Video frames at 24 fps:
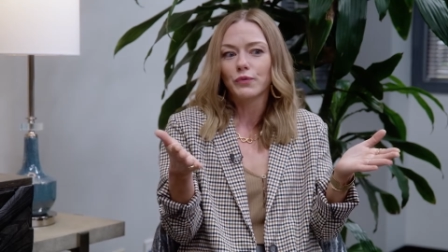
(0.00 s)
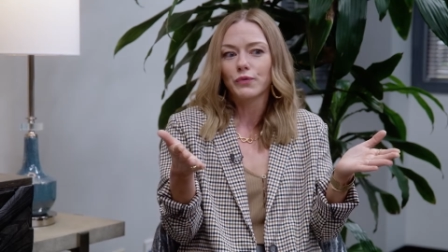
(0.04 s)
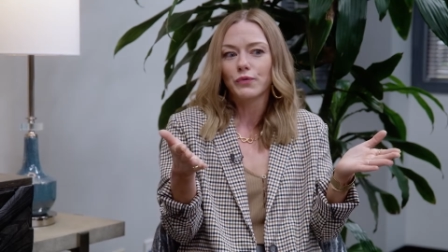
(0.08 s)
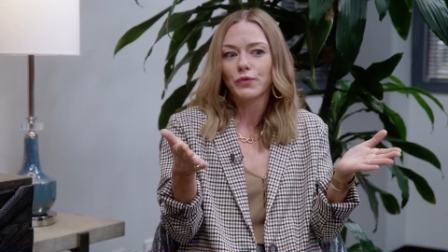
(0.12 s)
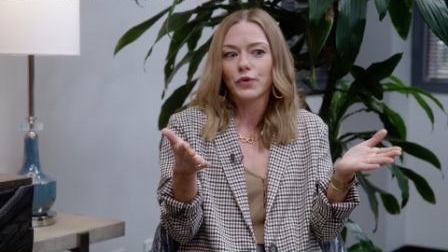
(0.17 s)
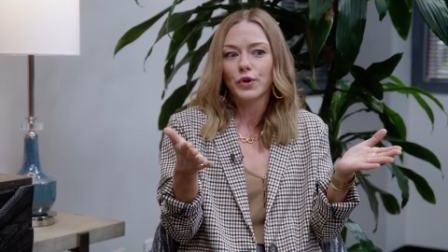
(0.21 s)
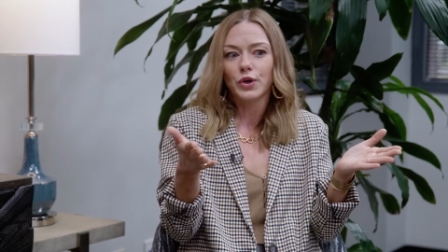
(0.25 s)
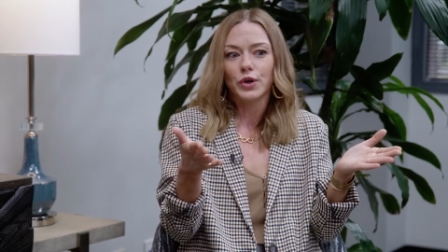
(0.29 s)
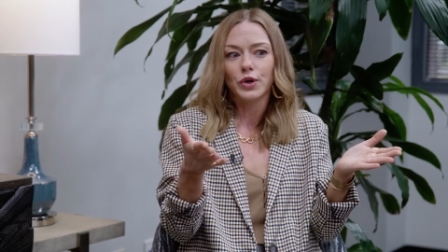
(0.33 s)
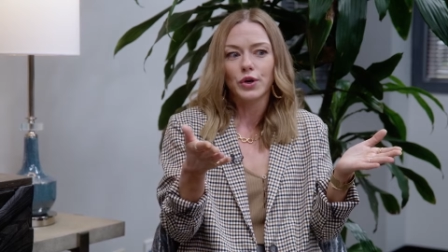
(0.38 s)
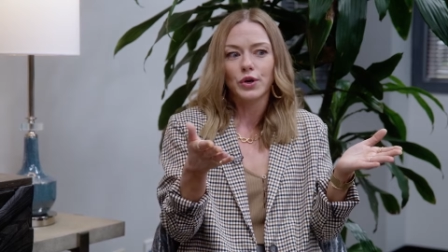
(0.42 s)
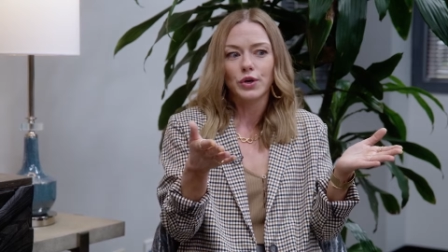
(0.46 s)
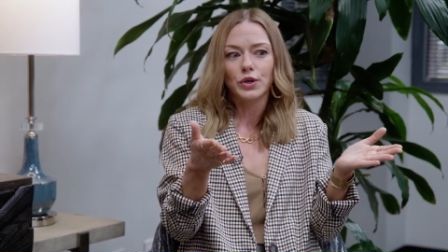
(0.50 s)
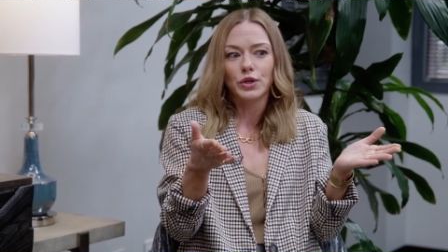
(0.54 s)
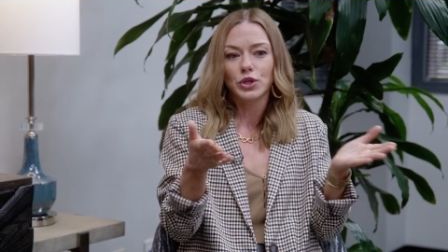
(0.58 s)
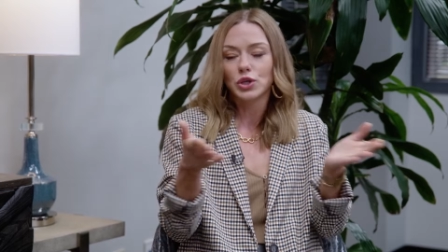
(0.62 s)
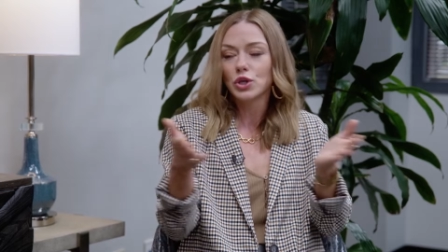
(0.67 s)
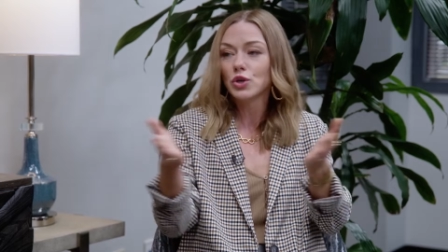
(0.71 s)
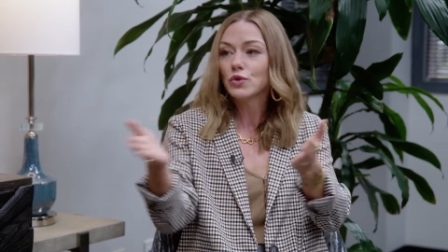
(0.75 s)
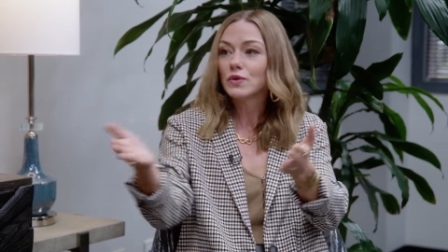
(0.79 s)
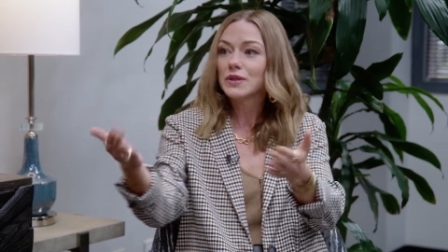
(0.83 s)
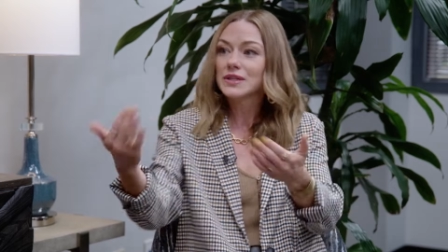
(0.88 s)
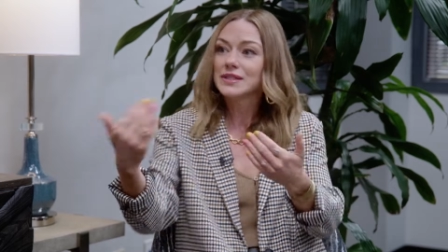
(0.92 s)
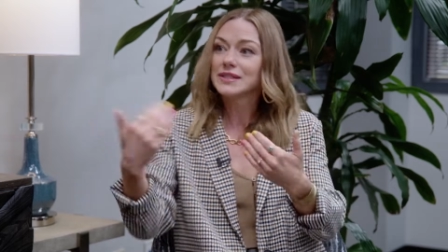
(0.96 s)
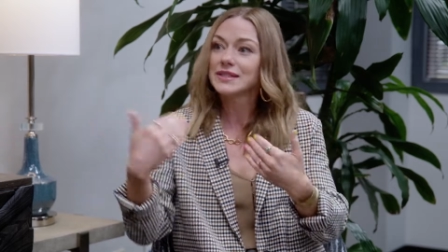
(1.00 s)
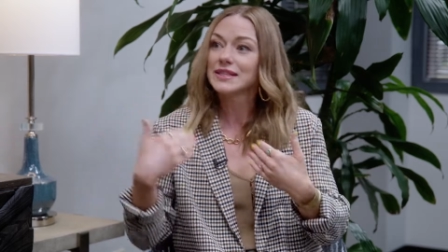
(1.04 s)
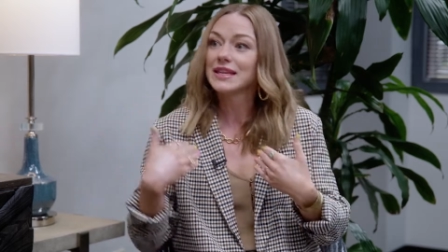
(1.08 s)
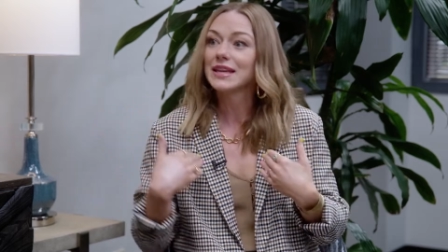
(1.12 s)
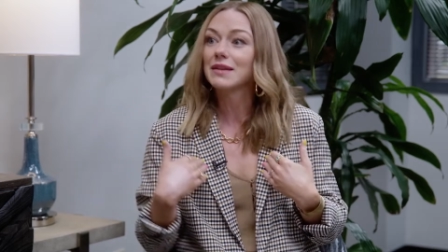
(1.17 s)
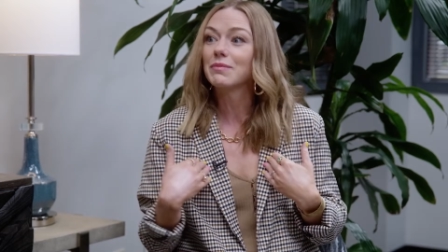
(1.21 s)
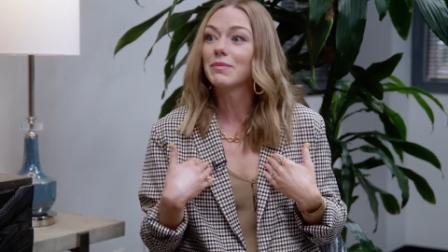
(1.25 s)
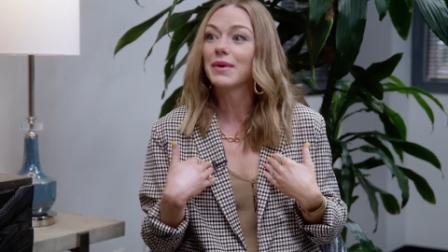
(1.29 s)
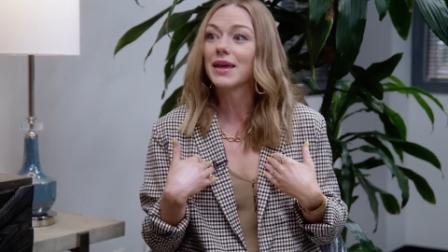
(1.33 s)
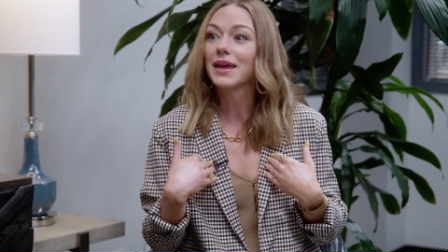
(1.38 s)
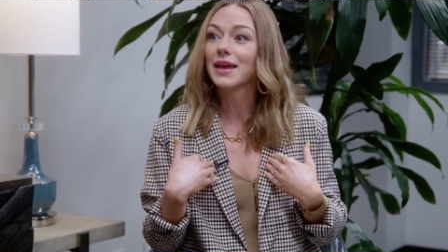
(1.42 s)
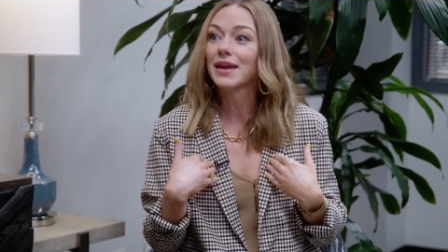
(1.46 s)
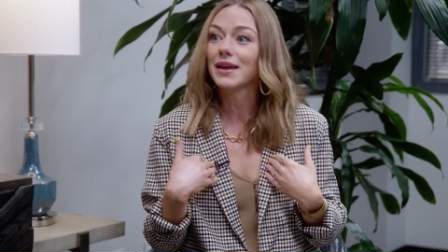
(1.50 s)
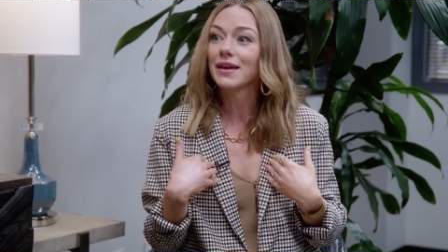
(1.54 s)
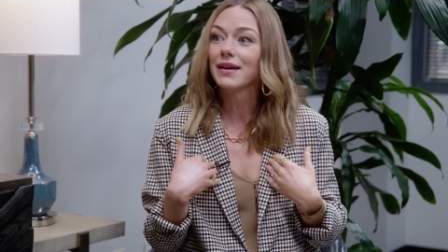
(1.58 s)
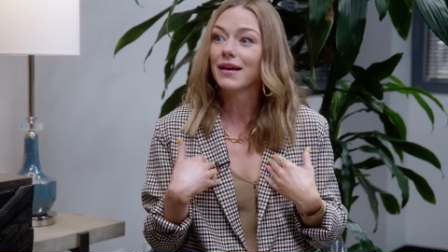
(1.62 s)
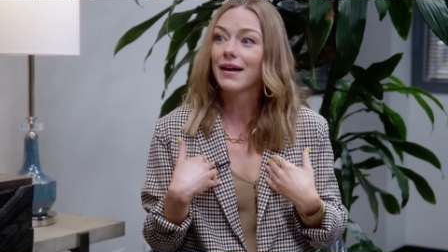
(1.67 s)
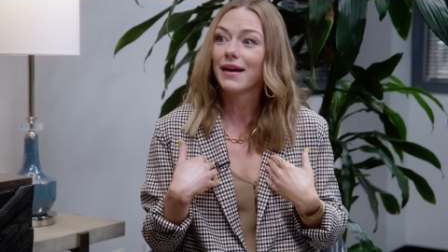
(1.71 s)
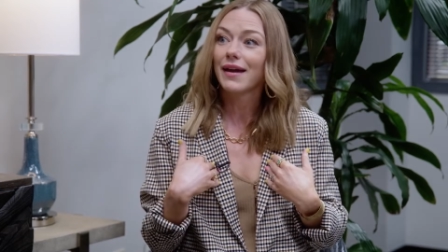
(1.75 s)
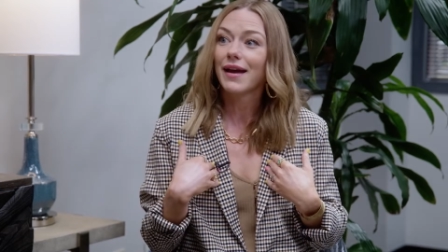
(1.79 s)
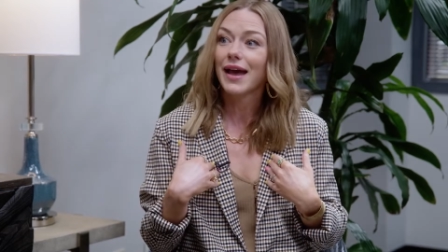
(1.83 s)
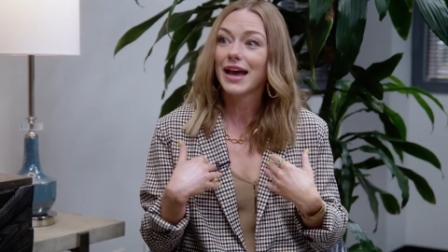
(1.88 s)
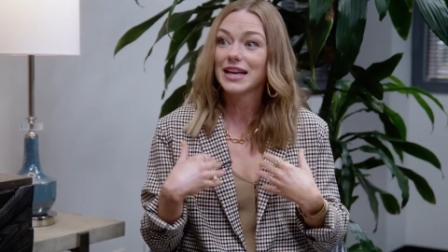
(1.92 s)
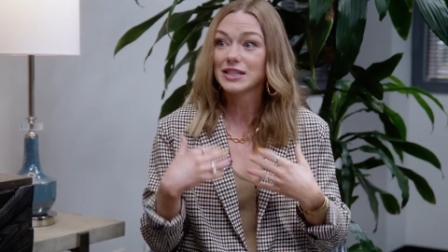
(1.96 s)
for you to see me
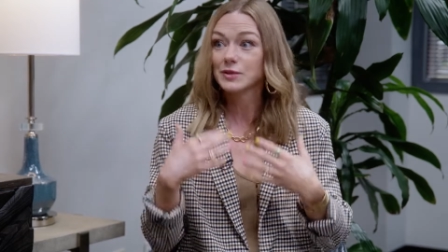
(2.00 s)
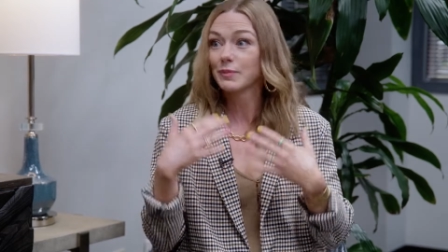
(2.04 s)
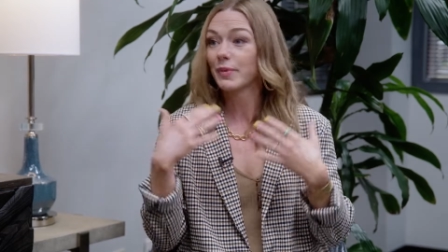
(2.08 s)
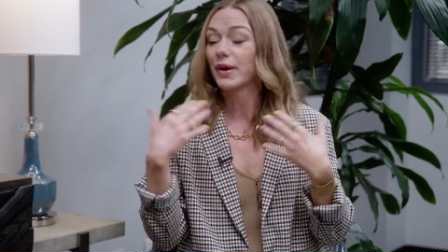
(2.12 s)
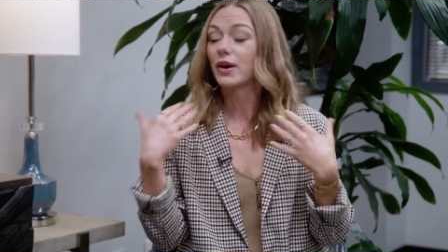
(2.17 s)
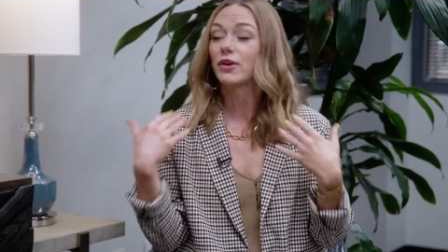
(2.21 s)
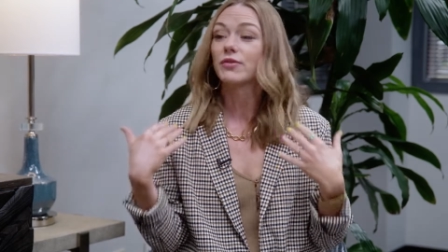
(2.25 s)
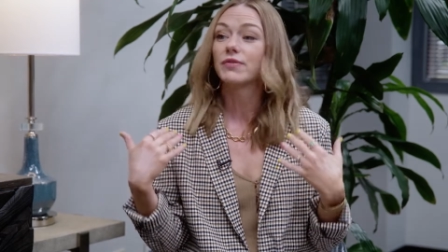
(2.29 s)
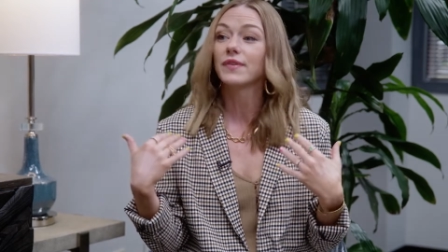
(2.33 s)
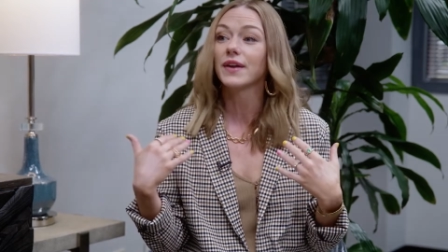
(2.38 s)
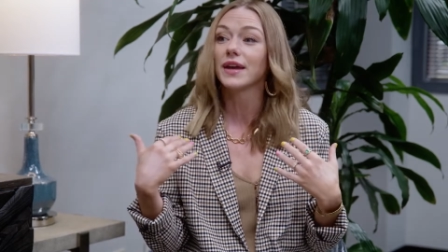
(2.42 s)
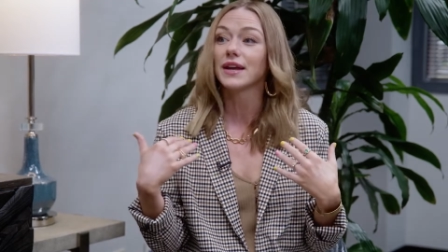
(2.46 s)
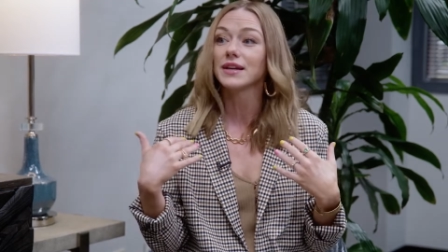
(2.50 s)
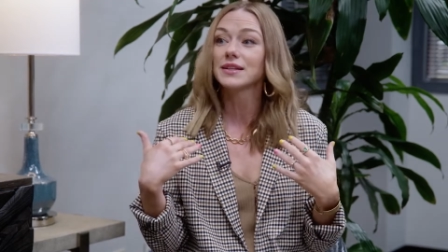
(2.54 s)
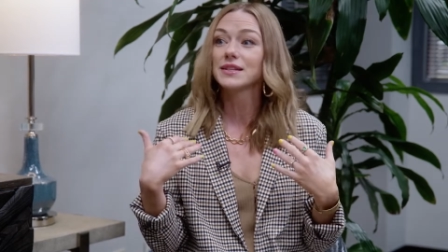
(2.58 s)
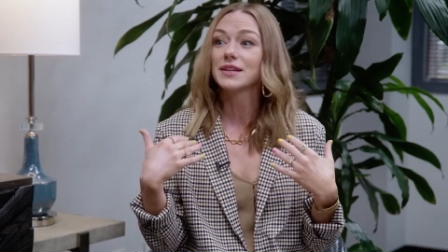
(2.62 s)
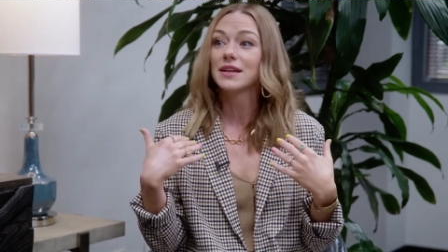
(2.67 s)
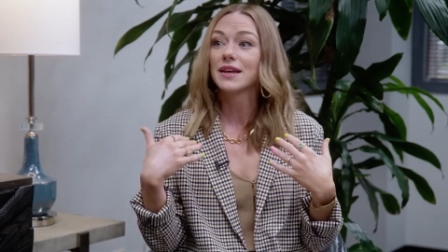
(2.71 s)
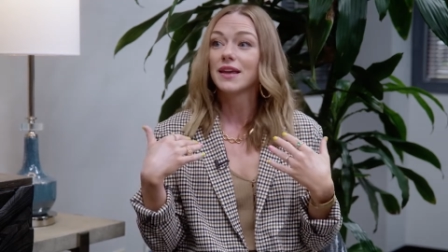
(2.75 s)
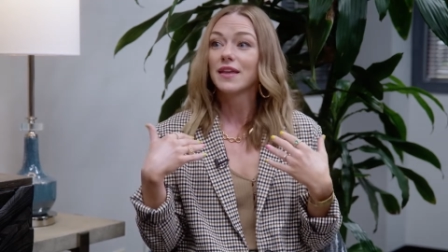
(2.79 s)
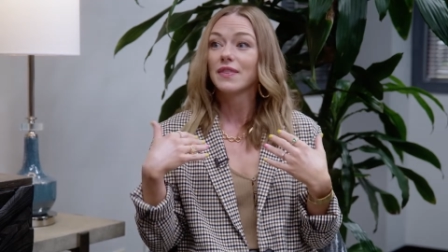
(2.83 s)
as perfect,